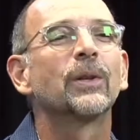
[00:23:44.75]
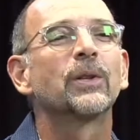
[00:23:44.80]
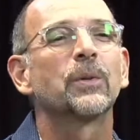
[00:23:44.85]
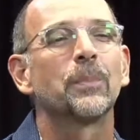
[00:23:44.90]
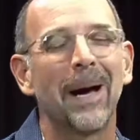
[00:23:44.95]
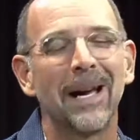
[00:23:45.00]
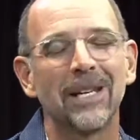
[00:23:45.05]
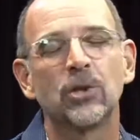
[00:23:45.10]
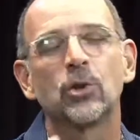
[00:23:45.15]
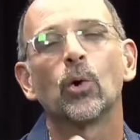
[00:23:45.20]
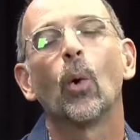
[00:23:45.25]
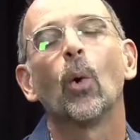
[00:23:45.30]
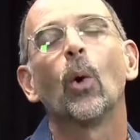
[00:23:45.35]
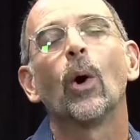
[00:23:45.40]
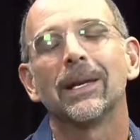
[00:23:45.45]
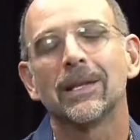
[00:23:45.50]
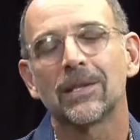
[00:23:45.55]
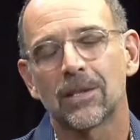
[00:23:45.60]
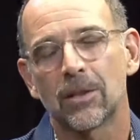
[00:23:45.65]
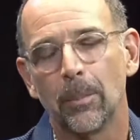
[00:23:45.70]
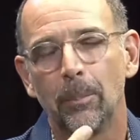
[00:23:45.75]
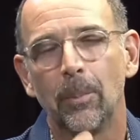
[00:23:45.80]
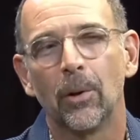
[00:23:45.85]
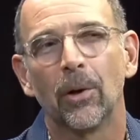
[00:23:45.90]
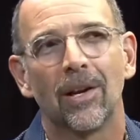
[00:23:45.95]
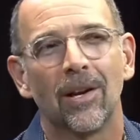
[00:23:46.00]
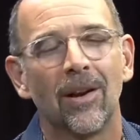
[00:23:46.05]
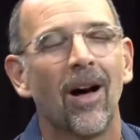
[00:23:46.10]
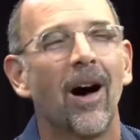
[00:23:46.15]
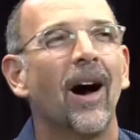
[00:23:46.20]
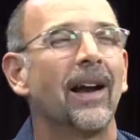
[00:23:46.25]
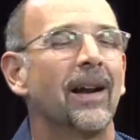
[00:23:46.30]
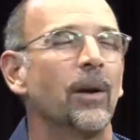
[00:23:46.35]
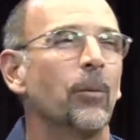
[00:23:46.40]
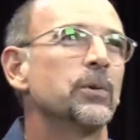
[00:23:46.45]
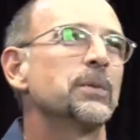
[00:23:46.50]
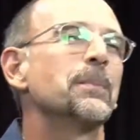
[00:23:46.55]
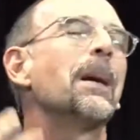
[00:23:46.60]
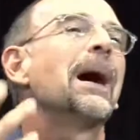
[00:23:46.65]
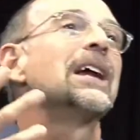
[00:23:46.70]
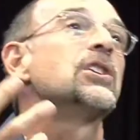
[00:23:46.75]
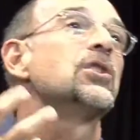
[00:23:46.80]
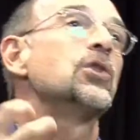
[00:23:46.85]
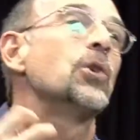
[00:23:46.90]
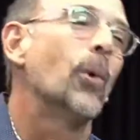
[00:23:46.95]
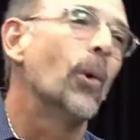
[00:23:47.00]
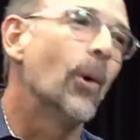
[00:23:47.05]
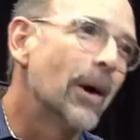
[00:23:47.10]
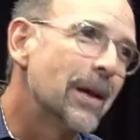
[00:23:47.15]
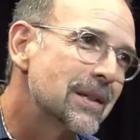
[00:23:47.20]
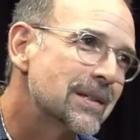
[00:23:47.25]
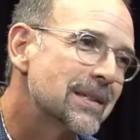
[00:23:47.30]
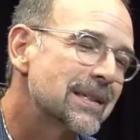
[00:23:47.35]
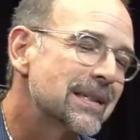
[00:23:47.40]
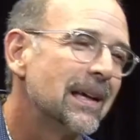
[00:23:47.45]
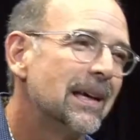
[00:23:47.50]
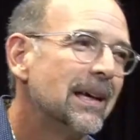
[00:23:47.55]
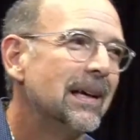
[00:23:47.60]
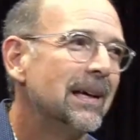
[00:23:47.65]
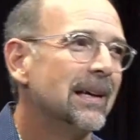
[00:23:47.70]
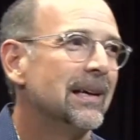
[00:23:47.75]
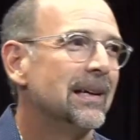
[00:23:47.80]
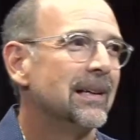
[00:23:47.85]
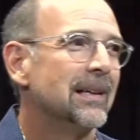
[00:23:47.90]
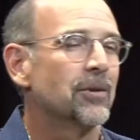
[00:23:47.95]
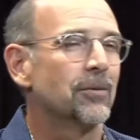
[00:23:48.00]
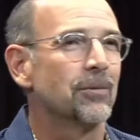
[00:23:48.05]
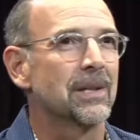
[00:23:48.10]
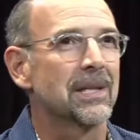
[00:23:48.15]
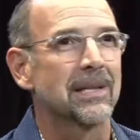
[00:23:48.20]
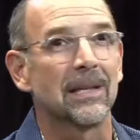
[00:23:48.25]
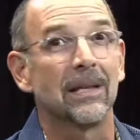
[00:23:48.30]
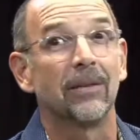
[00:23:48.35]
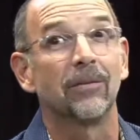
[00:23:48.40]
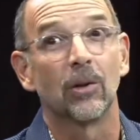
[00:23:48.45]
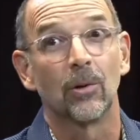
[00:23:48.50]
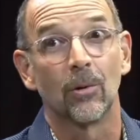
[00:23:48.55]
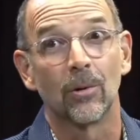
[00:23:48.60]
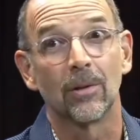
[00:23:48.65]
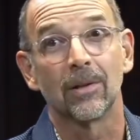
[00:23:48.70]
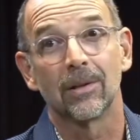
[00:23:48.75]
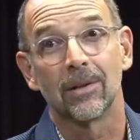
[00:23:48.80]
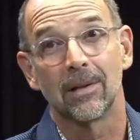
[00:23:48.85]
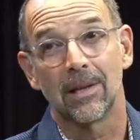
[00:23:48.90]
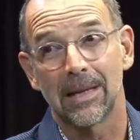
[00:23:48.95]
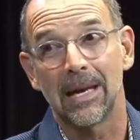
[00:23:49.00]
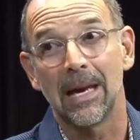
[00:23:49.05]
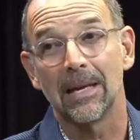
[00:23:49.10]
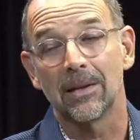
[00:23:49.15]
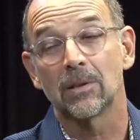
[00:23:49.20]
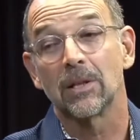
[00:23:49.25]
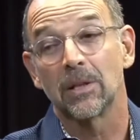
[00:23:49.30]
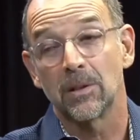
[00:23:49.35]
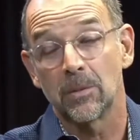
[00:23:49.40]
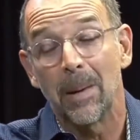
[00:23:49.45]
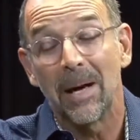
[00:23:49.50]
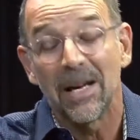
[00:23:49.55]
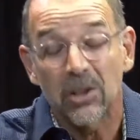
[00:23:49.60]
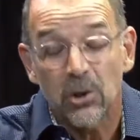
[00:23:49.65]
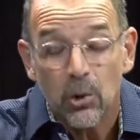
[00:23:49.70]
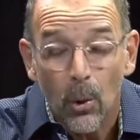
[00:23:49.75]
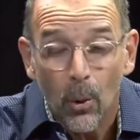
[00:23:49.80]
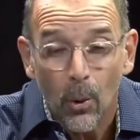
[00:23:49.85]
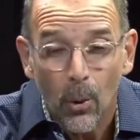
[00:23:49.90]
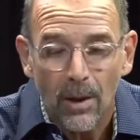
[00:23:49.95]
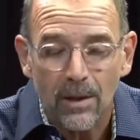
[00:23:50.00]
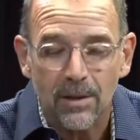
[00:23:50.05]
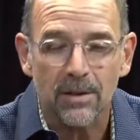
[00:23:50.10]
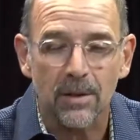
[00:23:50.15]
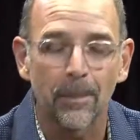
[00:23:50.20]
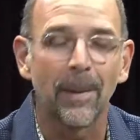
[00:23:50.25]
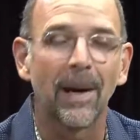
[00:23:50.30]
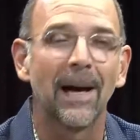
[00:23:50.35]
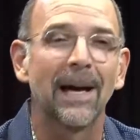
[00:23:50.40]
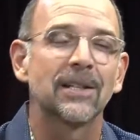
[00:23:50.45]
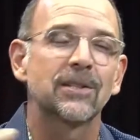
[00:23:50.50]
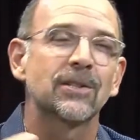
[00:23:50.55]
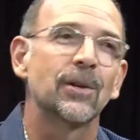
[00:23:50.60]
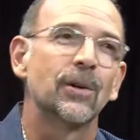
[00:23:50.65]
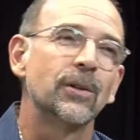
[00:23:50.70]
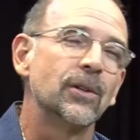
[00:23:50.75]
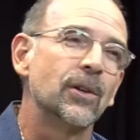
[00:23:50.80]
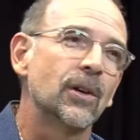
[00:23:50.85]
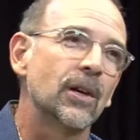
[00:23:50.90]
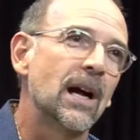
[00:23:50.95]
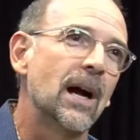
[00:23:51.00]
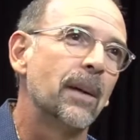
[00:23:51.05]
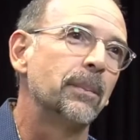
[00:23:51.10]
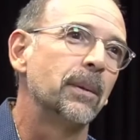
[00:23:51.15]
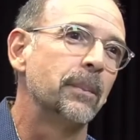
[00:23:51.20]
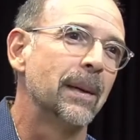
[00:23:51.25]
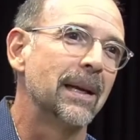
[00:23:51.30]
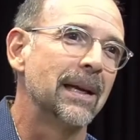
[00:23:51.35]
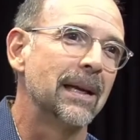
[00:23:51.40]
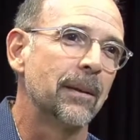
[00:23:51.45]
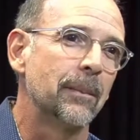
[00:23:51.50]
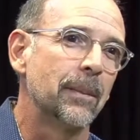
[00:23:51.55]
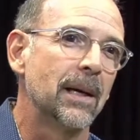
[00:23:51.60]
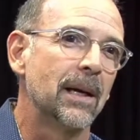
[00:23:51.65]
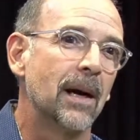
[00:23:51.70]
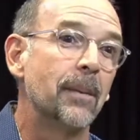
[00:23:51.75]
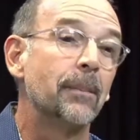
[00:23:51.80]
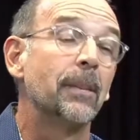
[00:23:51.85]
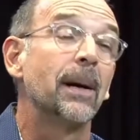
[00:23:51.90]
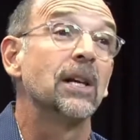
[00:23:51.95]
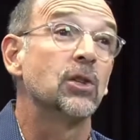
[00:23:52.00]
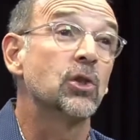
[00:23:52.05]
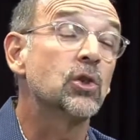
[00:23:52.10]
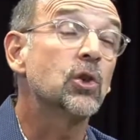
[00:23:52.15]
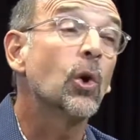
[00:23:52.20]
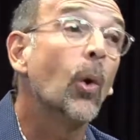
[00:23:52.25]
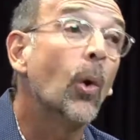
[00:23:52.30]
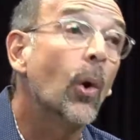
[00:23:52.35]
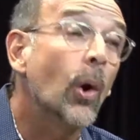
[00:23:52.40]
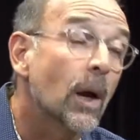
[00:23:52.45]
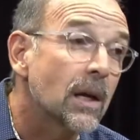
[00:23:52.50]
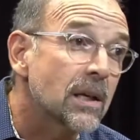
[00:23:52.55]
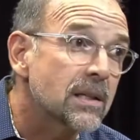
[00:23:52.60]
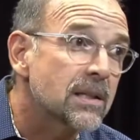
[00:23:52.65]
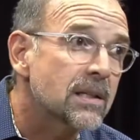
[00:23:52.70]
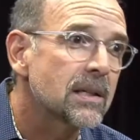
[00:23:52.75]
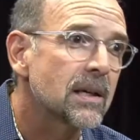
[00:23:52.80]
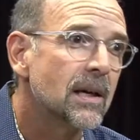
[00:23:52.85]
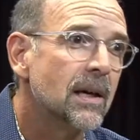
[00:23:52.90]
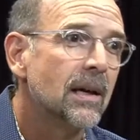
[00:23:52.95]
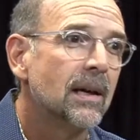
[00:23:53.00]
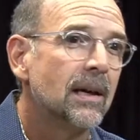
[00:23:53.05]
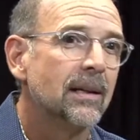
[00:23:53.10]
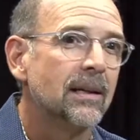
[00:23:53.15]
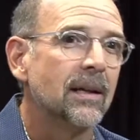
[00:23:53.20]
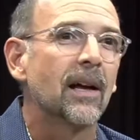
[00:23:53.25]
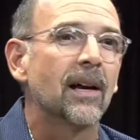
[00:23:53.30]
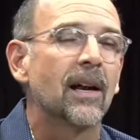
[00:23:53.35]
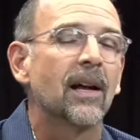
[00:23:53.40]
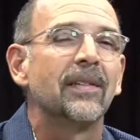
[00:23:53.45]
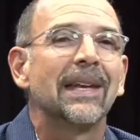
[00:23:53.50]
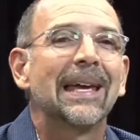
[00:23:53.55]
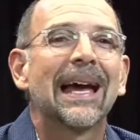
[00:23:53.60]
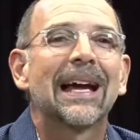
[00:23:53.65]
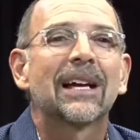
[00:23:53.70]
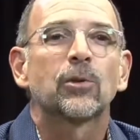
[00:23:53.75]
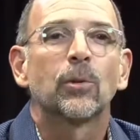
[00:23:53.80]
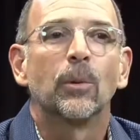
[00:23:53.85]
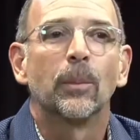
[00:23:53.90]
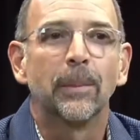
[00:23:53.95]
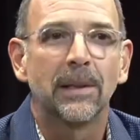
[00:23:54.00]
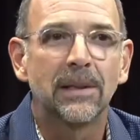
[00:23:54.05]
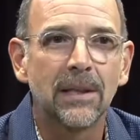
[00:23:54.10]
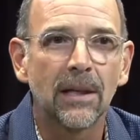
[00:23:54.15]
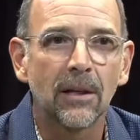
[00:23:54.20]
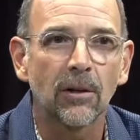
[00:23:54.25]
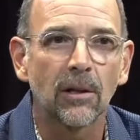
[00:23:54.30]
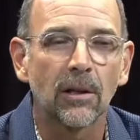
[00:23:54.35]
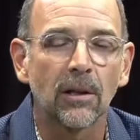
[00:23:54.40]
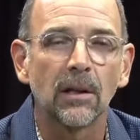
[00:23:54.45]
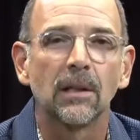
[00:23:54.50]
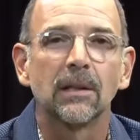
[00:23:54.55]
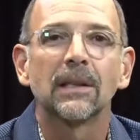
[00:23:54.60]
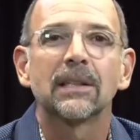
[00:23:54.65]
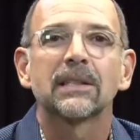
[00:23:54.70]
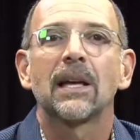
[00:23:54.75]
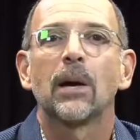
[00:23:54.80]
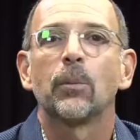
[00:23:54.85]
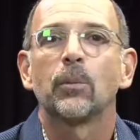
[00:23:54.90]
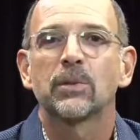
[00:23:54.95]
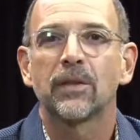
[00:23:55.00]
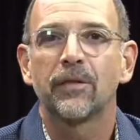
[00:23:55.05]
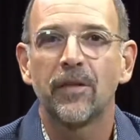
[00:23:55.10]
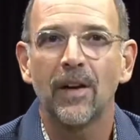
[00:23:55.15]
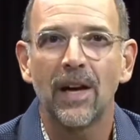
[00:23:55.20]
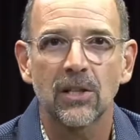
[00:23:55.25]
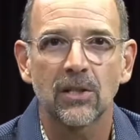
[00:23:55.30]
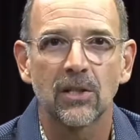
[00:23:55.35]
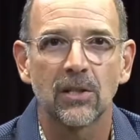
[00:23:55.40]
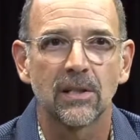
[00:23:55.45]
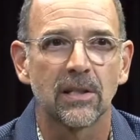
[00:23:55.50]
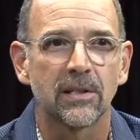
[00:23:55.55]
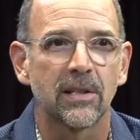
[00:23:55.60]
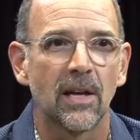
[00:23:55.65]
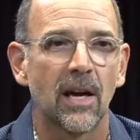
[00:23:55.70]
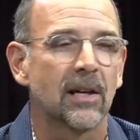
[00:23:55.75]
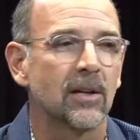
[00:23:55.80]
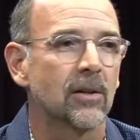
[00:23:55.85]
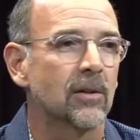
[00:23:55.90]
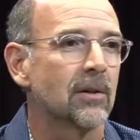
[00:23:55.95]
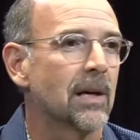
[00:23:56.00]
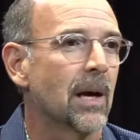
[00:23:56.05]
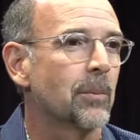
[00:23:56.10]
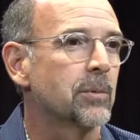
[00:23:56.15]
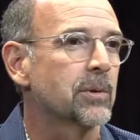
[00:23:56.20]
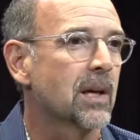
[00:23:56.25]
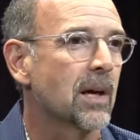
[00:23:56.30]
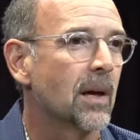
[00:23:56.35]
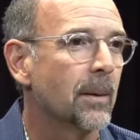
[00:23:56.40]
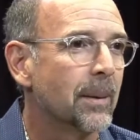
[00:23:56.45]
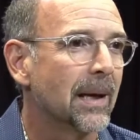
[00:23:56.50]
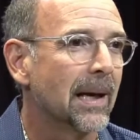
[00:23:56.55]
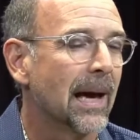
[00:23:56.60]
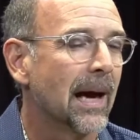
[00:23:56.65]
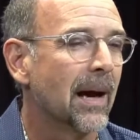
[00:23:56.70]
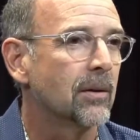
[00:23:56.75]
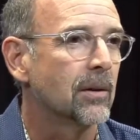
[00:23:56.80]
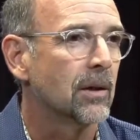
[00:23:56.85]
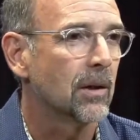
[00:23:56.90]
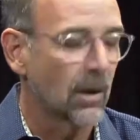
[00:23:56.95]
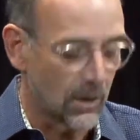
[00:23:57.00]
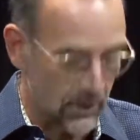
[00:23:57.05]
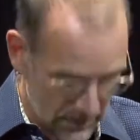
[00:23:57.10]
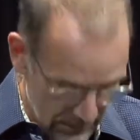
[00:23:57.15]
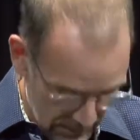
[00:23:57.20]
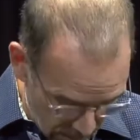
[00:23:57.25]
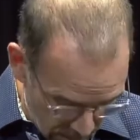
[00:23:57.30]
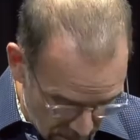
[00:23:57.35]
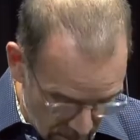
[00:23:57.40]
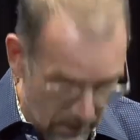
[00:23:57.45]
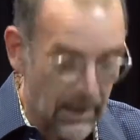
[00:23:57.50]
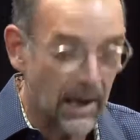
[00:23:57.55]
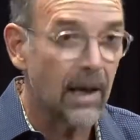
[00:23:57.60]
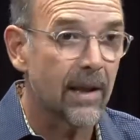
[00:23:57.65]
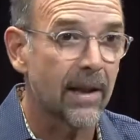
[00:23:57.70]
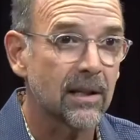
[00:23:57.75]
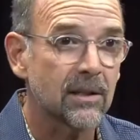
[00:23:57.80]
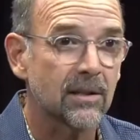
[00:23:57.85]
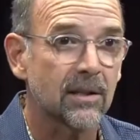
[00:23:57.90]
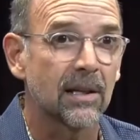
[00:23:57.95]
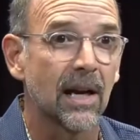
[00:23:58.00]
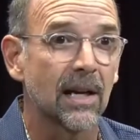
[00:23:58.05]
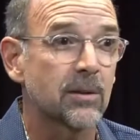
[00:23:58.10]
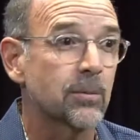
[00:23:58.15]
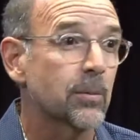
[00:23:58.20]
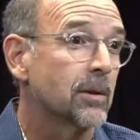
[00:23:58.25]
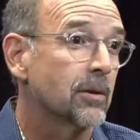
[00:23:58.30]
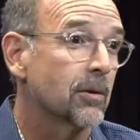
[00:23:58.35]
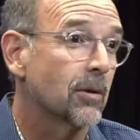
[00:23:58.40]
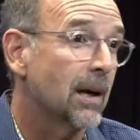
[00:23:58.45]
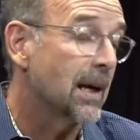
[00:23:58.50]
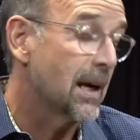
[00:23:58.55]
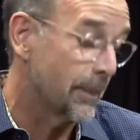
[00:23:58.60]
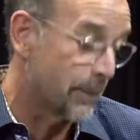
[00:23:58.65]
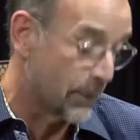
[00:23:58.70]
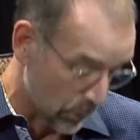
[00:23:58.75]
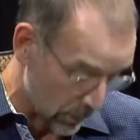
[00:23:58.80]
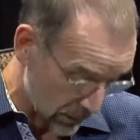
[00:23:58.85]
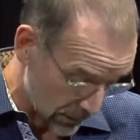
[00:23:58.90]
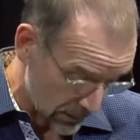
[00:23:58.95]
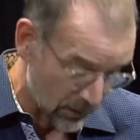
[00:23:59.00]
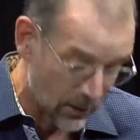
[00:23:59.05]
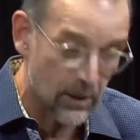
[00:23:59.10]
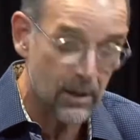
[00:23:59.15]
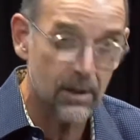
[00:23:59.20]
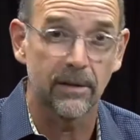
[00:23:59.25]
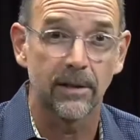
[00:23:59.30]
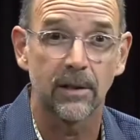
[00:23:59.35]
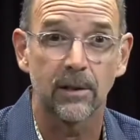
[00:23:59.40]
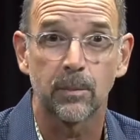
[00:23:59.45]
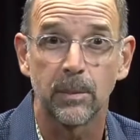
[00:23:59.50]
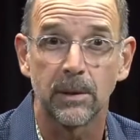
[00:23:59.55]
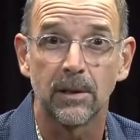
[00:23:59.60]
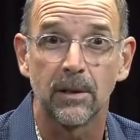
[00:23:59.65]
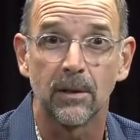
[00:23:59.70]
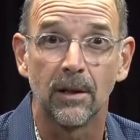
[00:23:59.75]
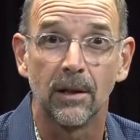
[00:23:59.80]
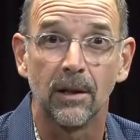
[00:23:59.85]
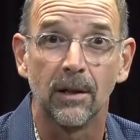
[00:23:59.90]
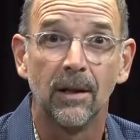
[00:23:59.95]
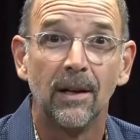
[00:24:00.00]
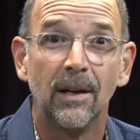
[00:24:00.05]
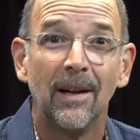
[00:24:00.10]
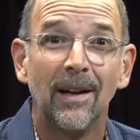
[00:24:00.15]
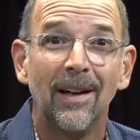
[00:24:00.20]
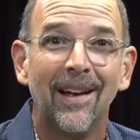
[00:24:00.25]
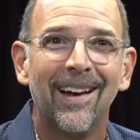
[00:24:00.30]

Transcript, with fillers: Oh, it's my choice to put it on. It was my choice to receive it, or in the case, it's my choice to buy it. So you're complimenting me on my choice, not on the actual material, unless I was a fashion designer and I was coming out and going, oh, yeah, that's a nice one. Great. I've been working hard on this material.